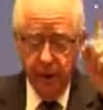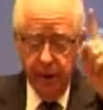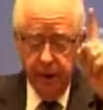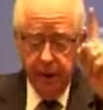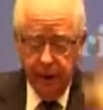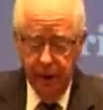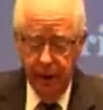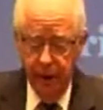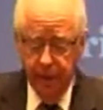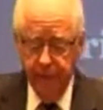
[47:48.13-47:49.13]
which
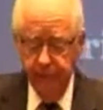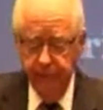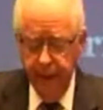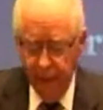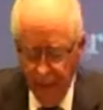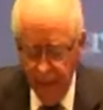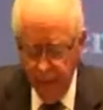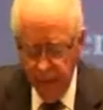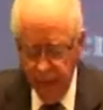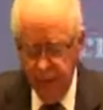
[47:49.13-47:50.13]
keep the
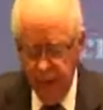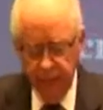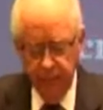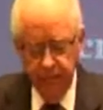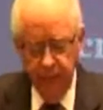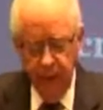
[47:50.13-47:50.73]
commandments of God.